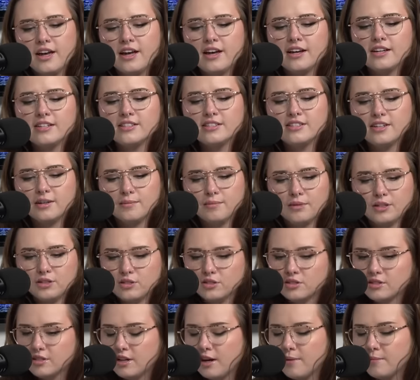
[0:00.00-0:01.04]

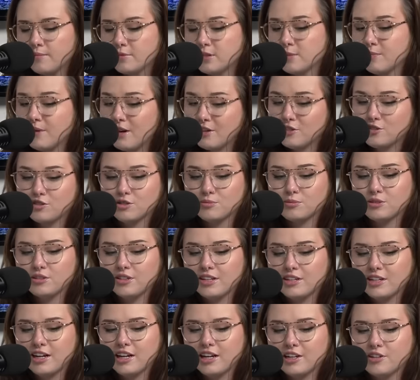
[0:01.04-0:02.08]

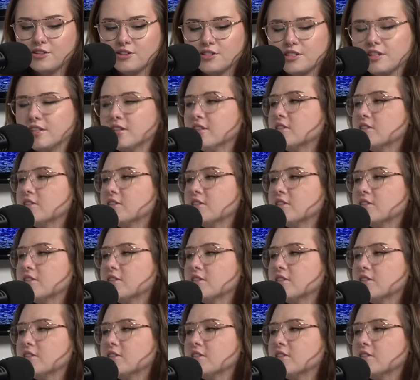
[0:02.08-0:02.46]
demonstrable inaccuracy.